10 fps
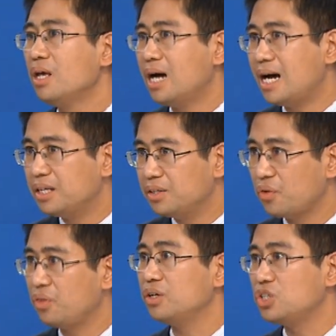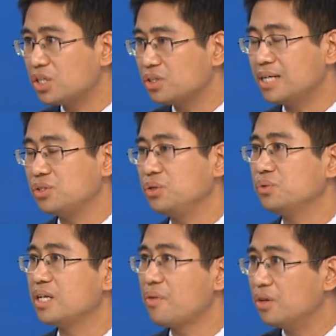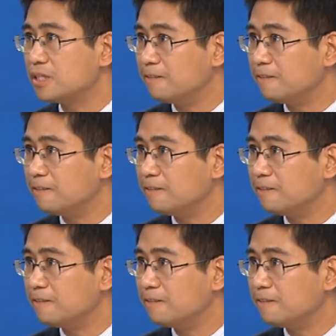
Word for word: And the, just as you said, the